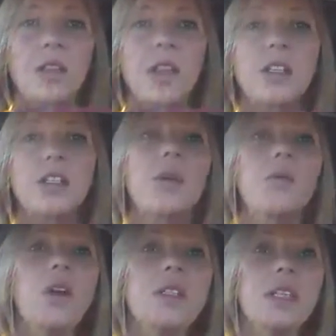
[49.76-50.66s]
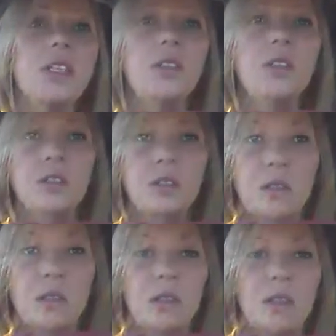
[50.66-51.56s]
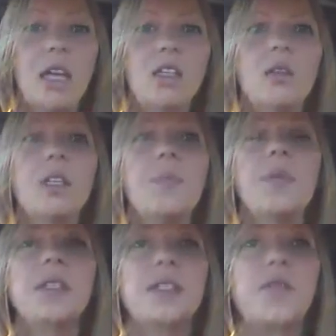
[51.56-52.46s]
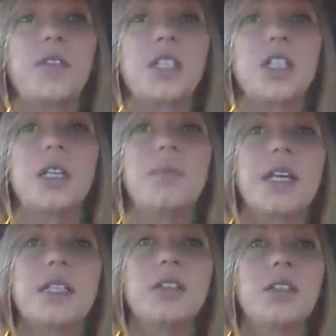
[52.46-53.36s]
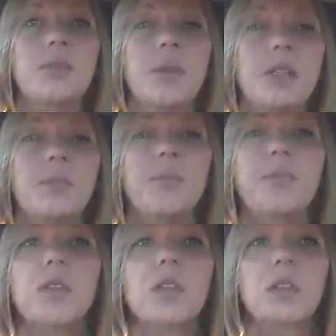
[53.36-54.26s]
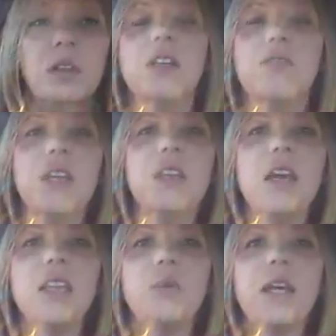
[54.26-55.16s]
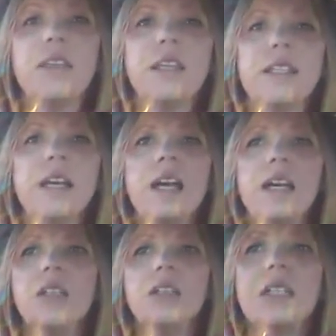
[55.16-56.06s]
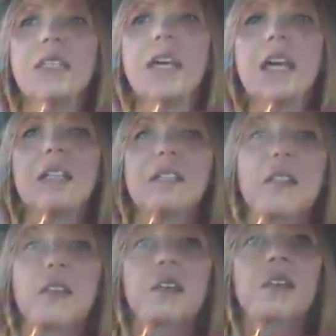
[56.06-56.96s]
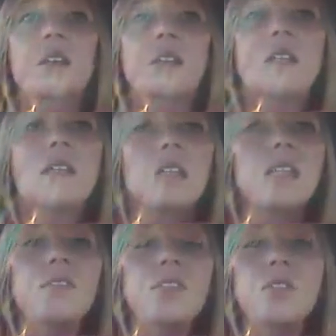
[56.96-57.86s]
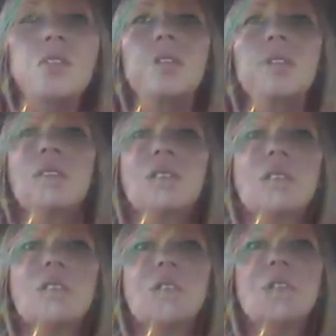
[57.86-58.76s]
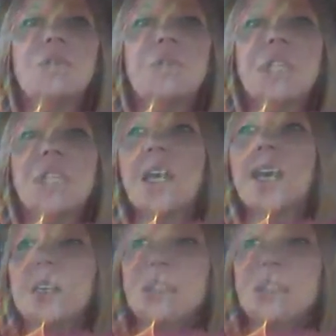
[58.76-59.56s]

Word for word: that are doing worse than you, and you're keeping yourself in a shitty place too, but if you don't like the way things are, you've got to start living true to who you really are.